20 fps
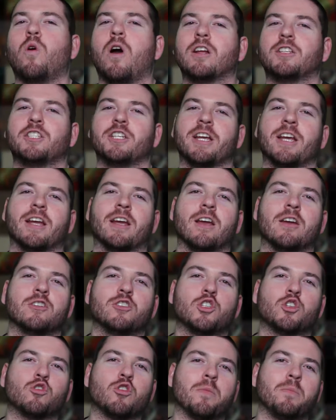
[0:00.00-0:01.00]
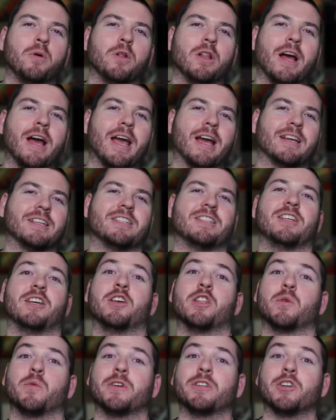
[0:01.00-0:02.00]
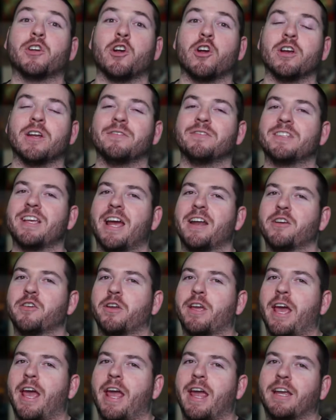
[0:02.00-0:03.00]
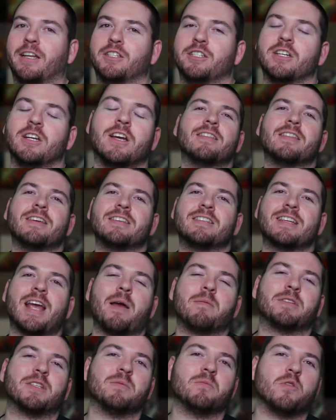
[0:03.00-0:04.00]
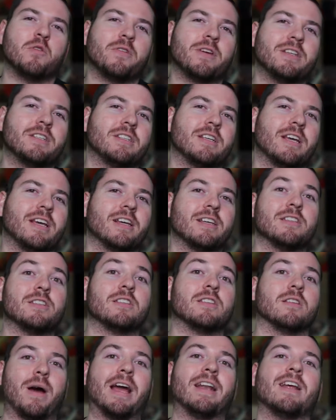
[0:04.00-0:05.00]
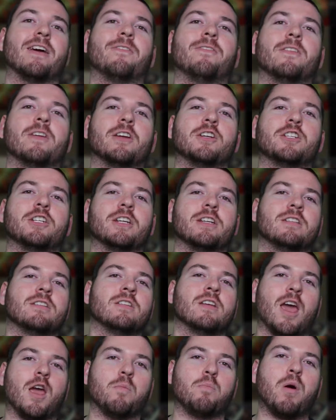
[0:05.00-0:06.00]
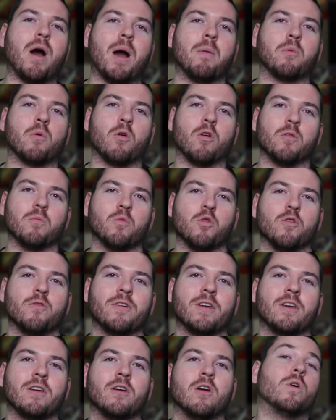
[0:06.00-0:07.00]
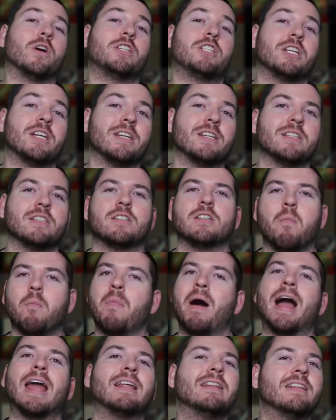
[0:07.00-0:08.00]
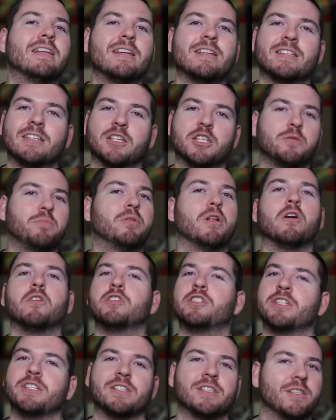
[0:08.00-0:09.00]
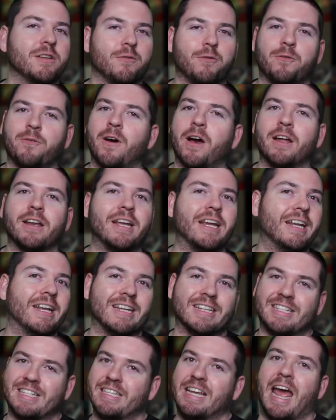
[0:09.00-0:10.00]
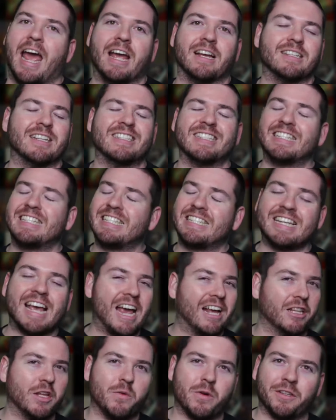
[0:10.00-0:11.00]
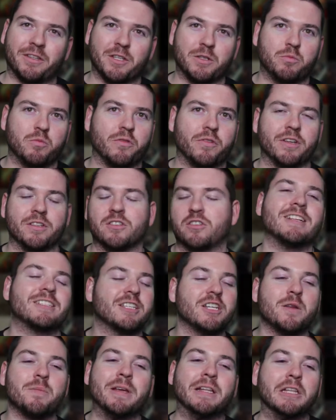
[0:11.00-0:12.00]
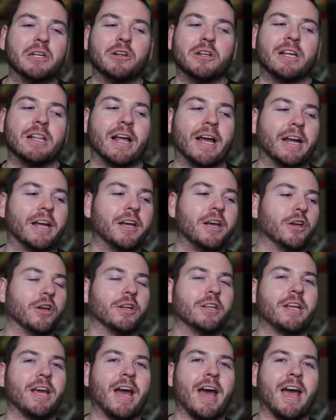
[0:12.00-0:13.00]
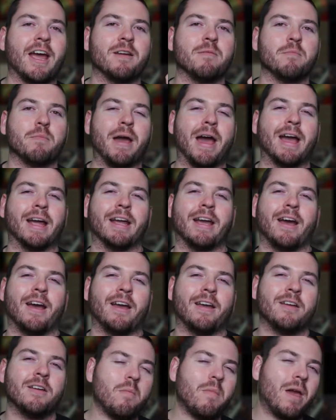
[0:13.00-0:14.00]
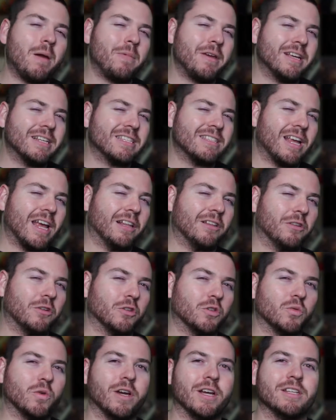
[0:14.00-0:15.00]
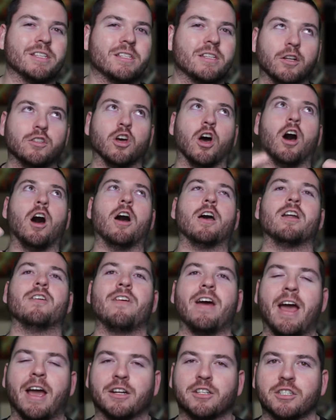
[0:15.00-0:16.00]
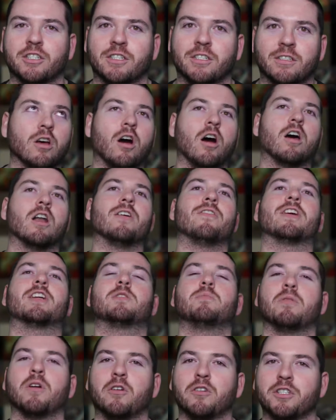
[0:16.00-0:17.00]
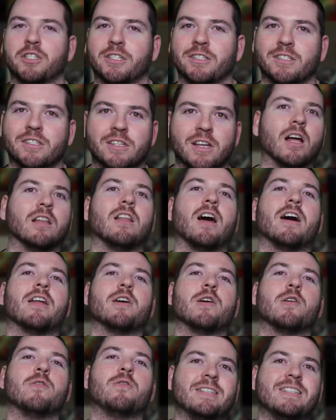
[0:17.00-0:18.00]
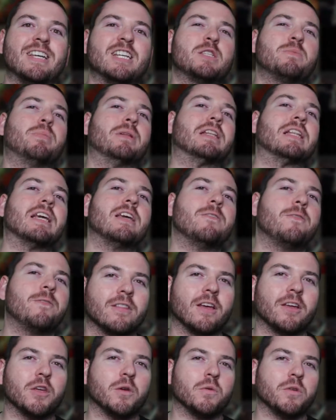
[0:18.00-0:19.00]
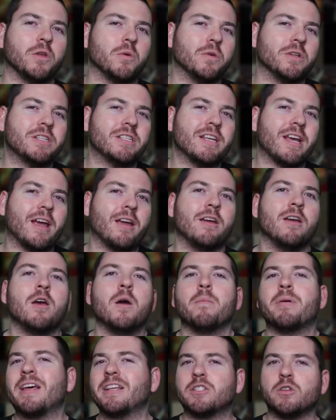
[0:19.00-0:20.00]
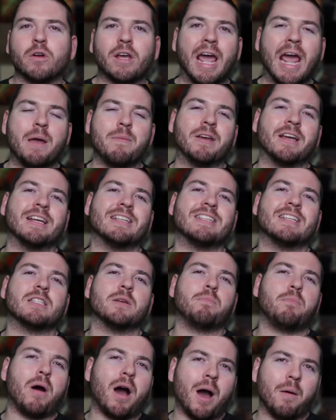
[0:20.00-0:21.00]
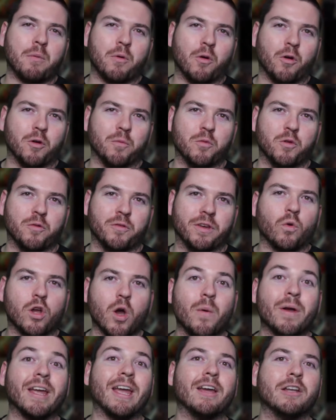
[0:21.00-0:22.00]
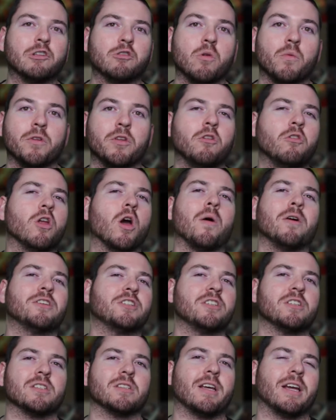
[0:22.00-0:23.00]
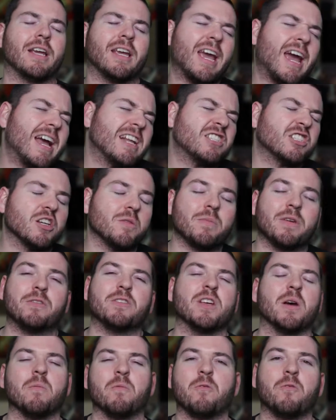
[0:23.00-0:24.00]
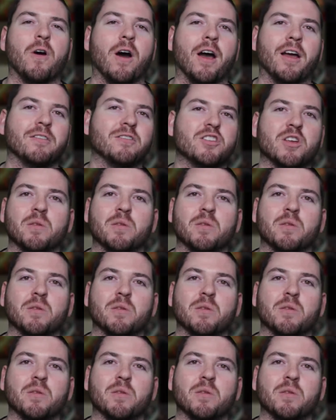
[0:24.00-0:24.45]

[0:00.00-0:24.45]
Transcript: watching Triple X the return of Xander Cage. These types of movies is, by definition, a popcorn movie, which is mindless explosions of fun eating snacks. That's exactly what this movie is. It's gonna be literally like good guy, bad guy, maybe a slight little twist, a ton of action, ton of explosions, a lot of disbelief that you, you would say, but that's okay because it's a popcorn movie. Going into it when you know it's just like, yeah, it's gonna be something fun,